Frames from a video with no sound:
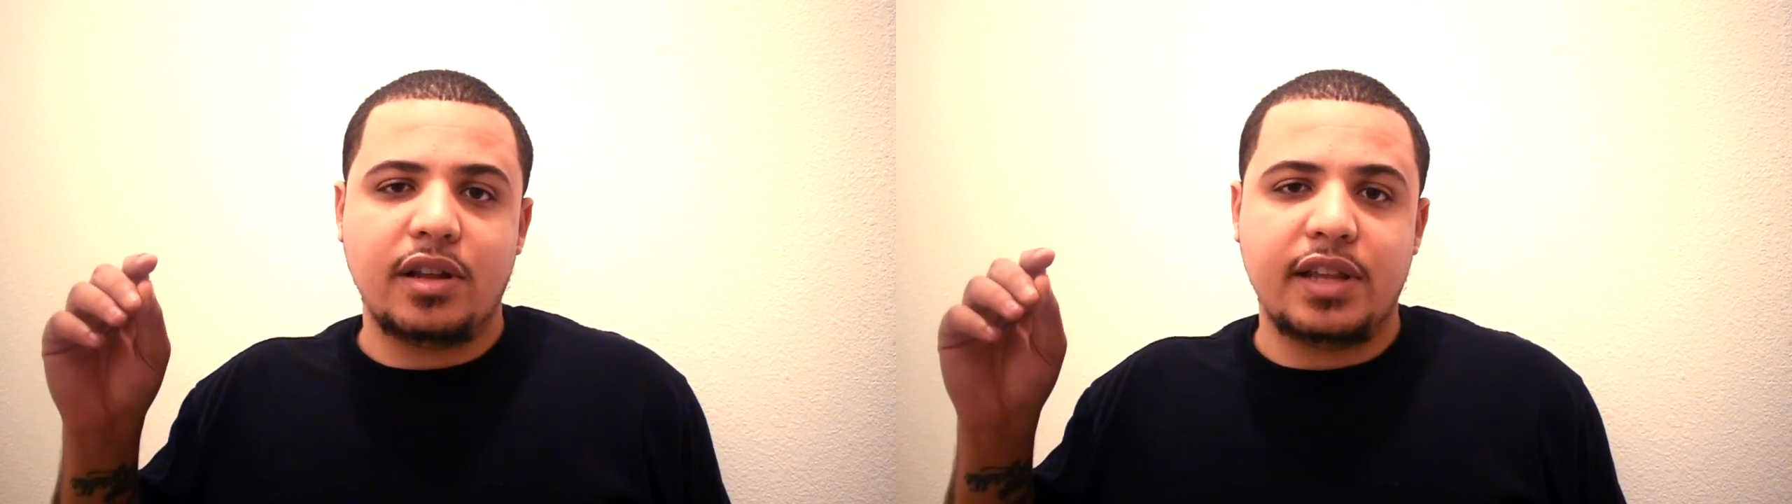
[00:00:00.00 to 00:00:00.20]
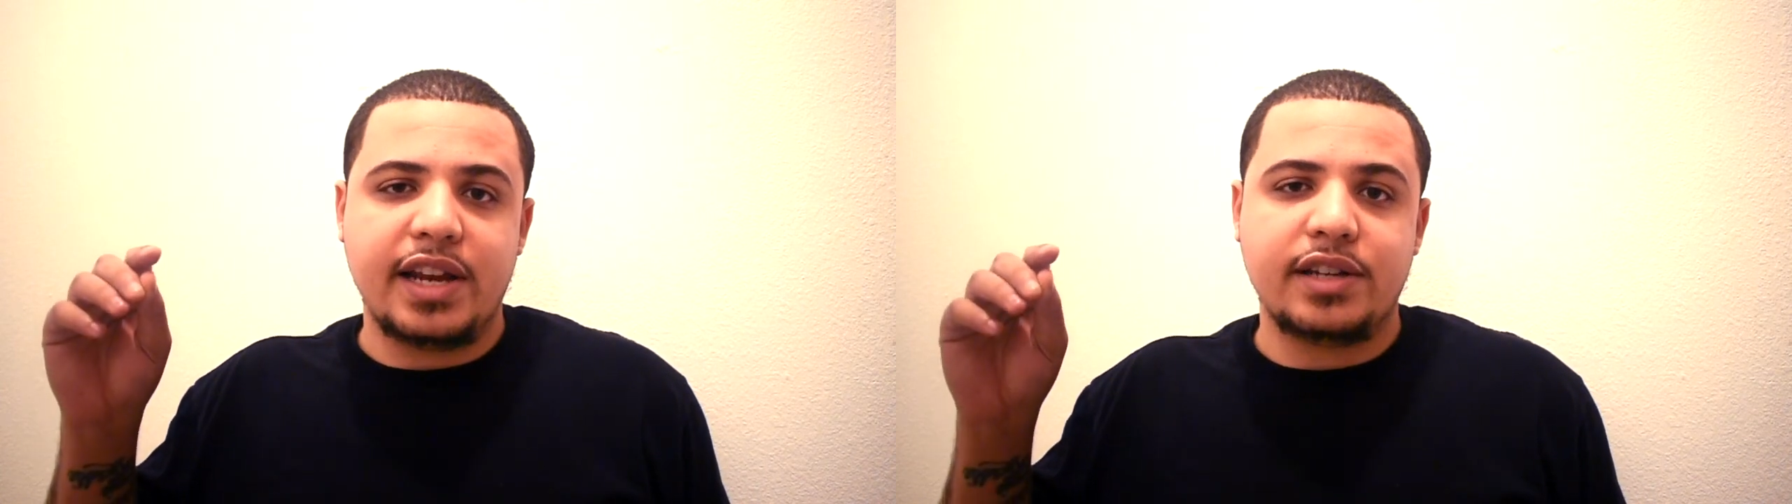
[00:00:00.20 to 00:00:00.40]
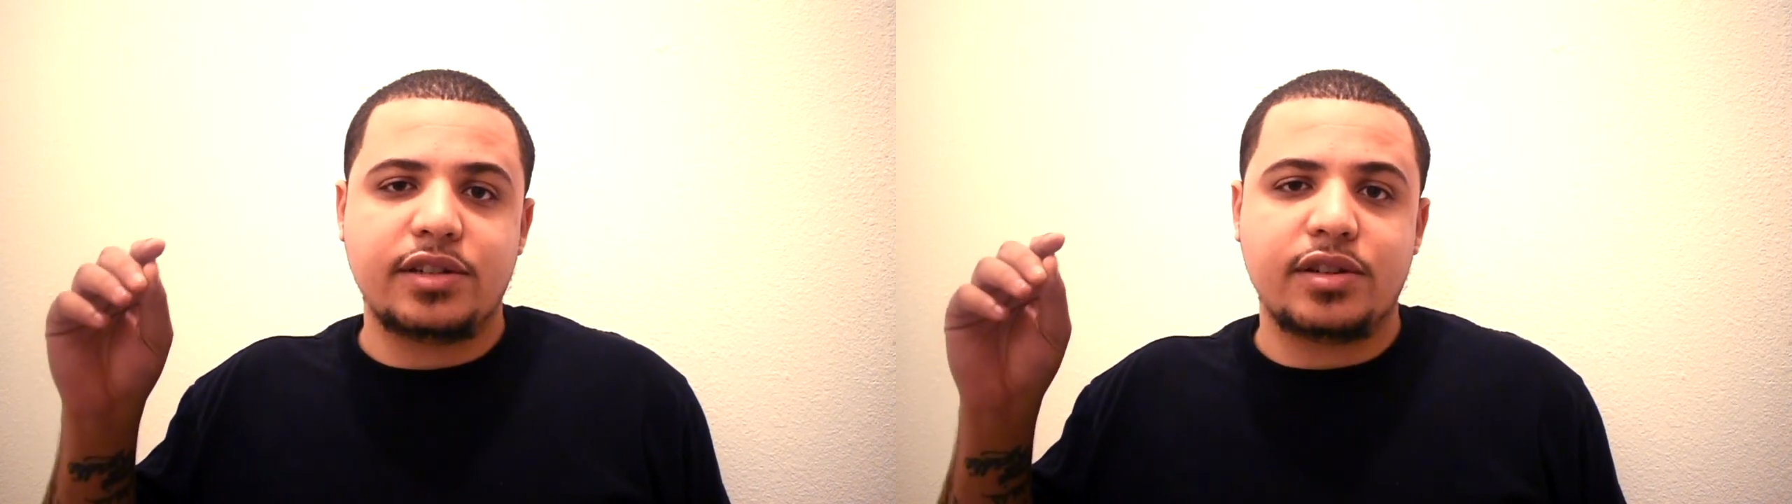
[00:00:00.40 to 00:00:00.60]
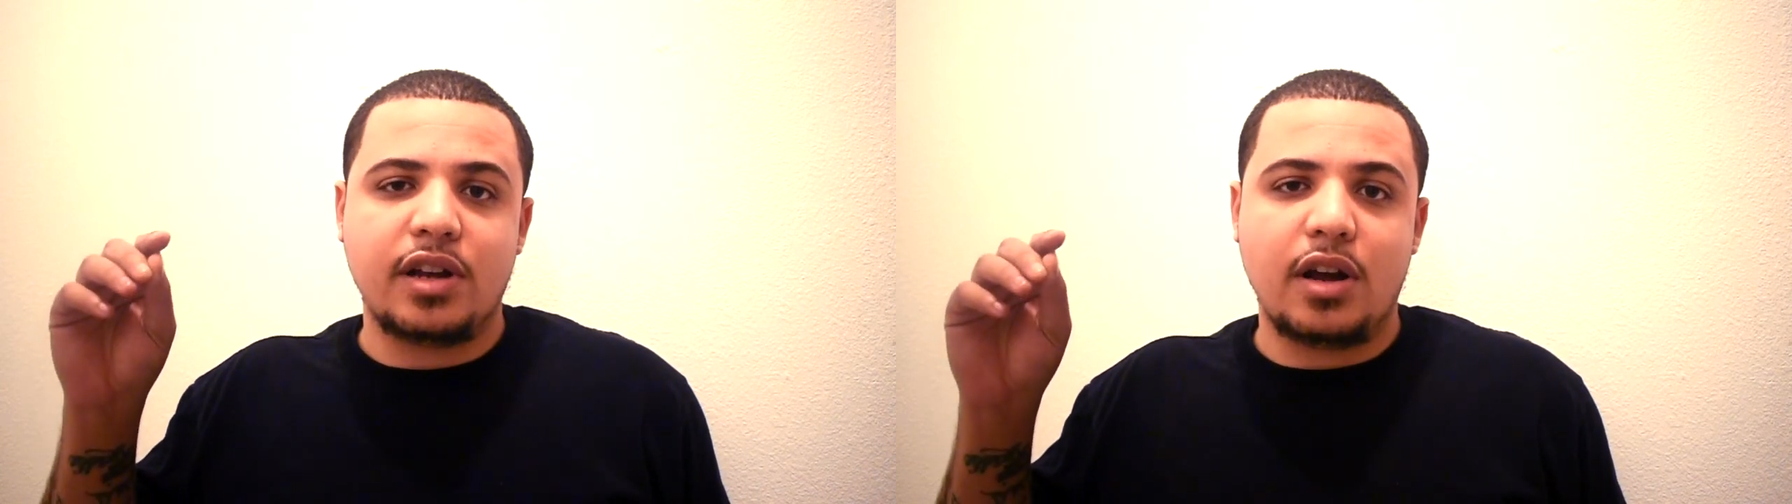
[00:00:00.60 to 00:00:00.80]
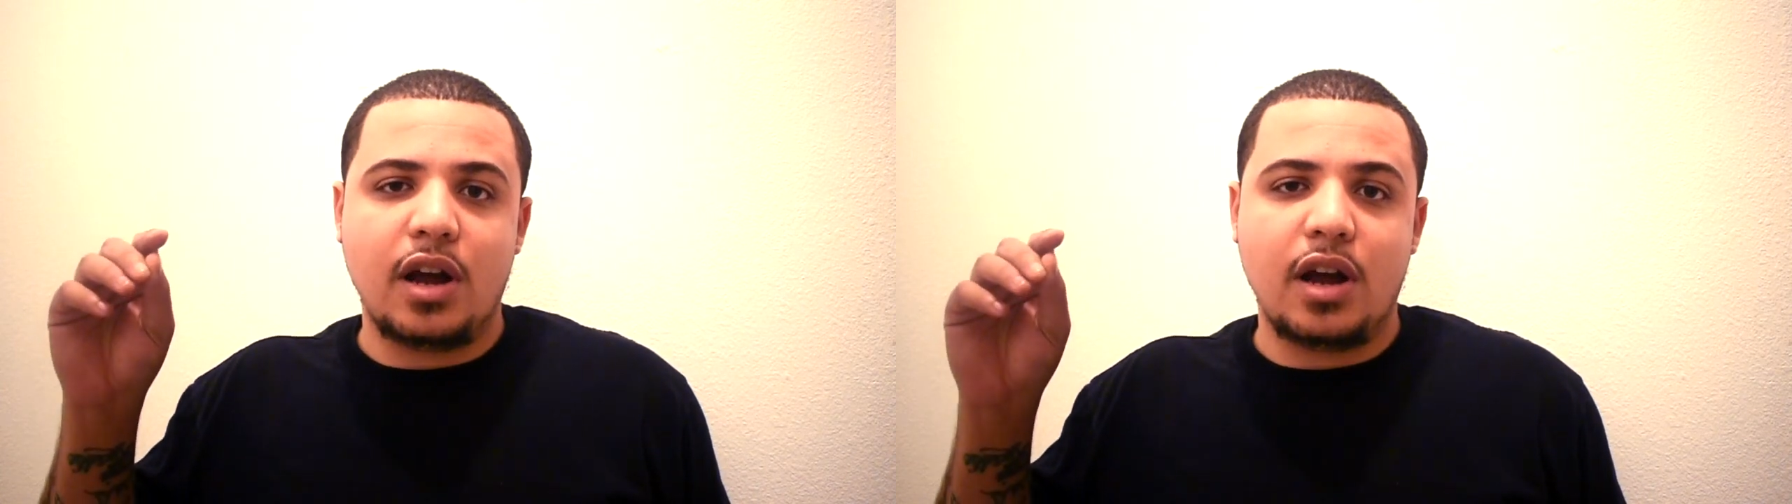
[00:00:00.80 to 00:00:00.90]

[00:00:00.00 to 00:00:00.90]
that is